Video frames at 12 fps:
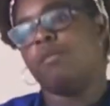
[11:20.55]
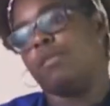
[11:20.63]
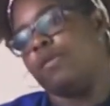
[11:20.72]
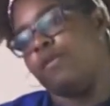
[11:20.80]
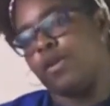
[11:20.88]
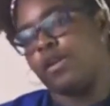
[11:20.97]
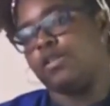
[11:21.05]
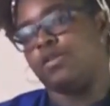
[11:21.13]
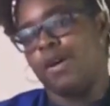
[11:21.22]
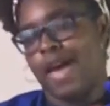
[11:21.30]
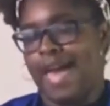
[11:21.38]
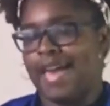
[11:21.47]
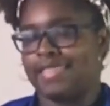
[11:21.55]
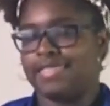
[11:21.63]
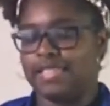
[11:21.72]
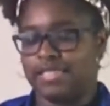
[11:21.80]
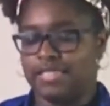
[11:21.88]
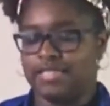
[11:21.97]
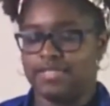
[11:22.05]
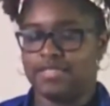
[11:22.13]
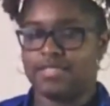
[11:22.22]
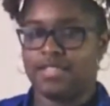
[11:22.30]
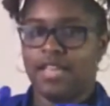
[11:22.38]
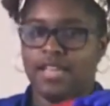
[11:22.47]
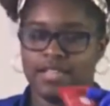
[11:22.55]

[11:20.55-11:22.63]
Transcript: before you add the yeast,